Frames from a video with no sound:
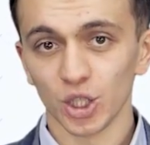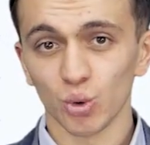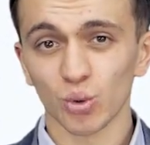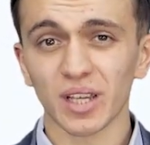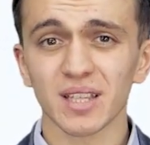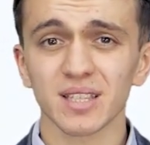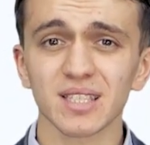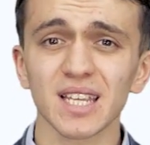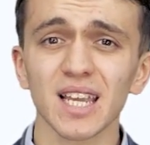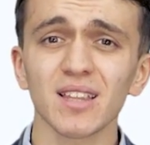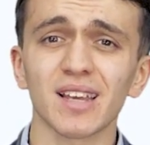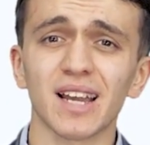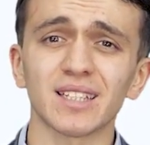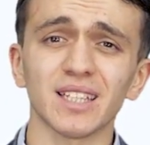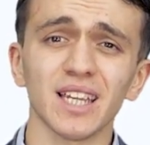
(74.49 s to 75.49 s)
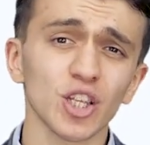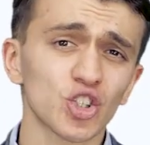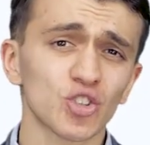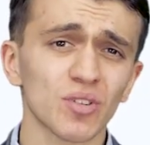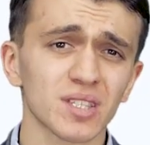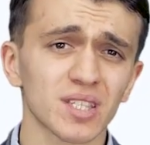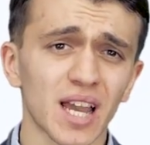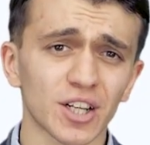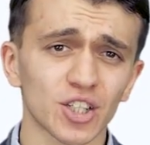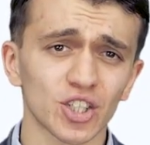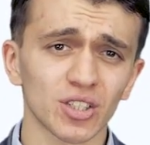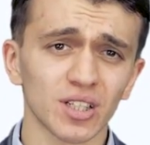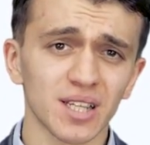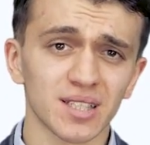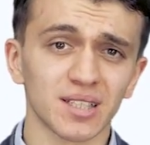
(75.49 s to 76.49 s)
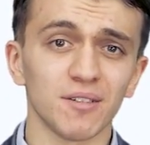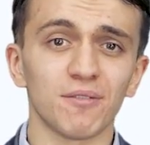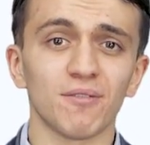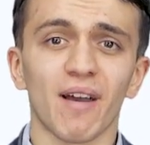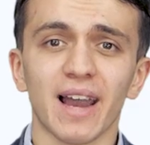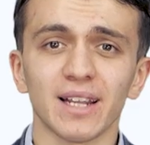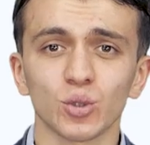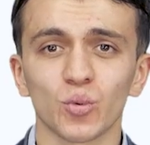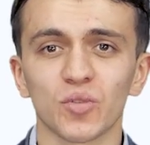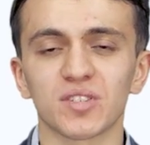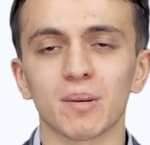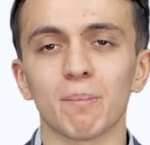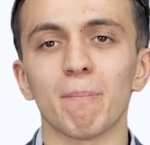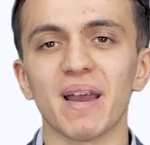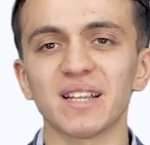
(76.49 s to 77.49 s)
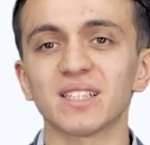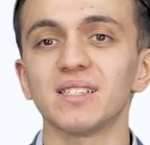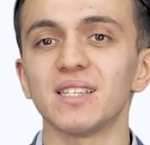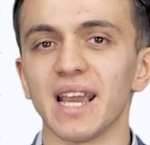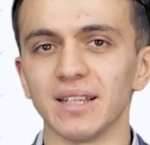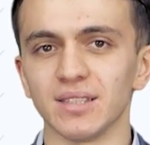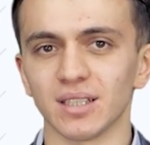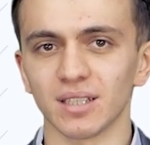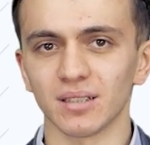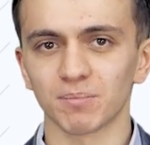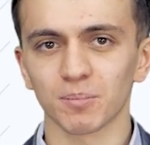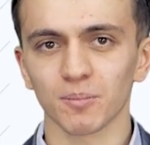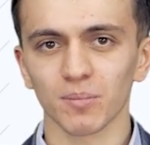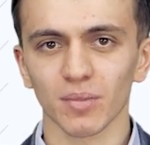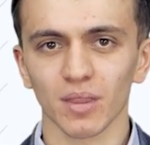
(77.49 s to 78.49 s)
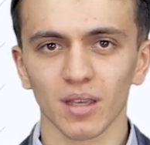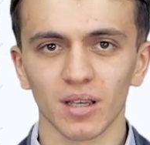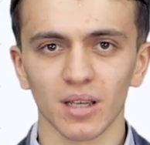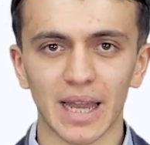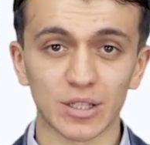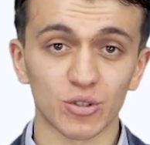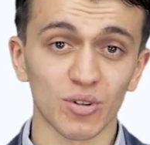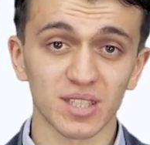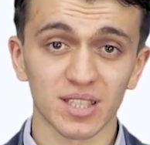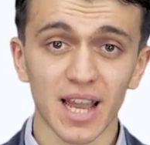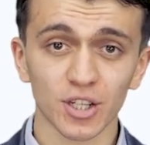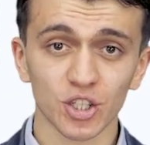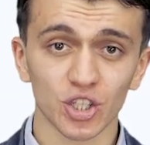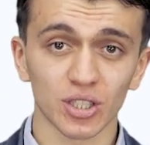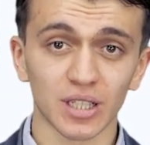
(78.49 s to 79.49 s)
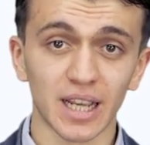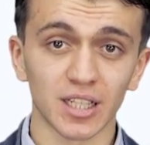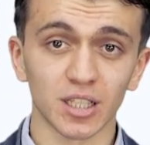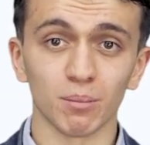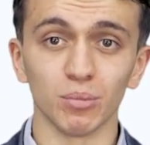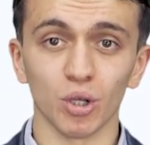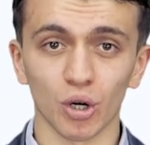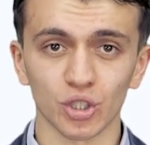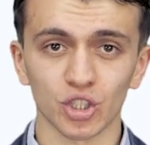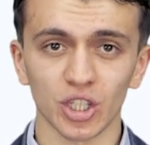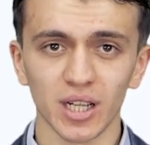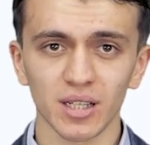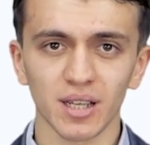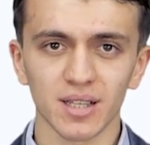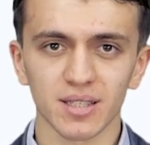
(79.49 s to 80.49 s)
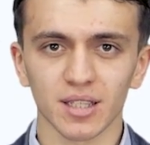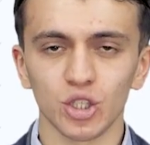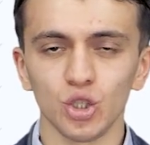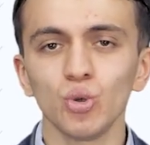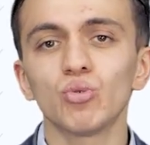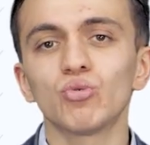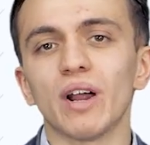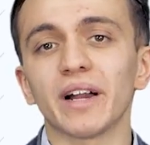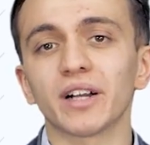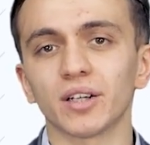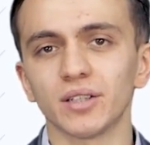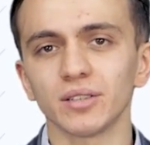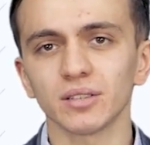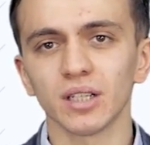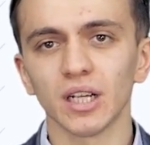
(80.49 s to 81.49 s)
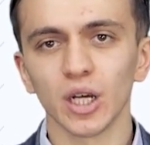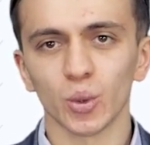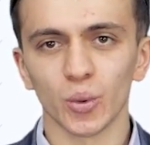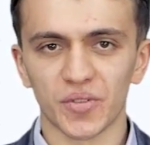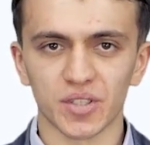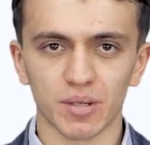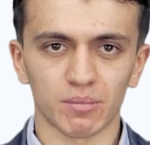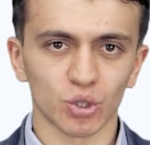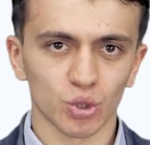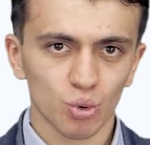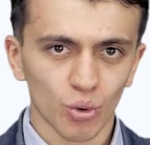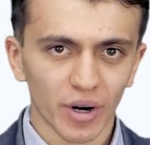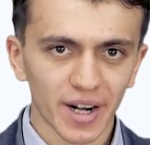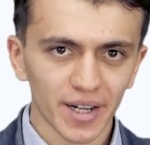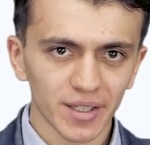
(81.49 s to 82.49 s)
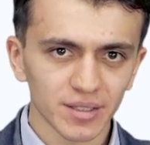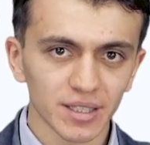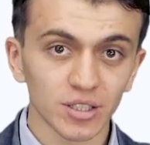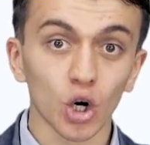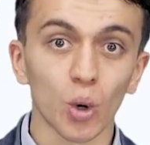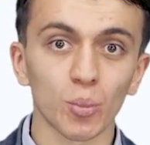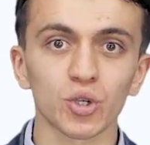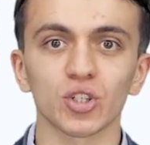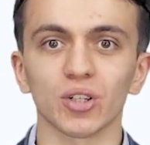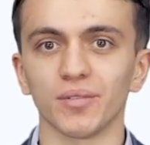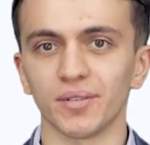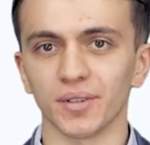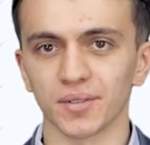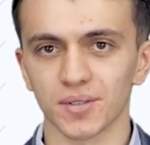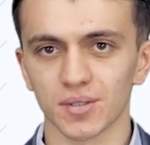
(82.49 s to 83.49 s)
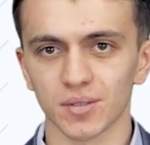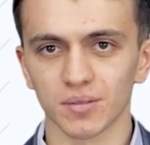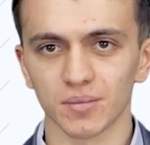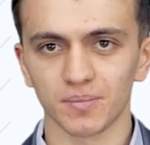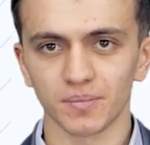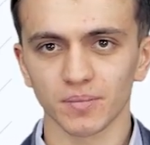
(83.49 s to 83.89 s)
You can say that each transaction is an event with some metadata. A transaction in a blockchain is a new record with some required and optional fields.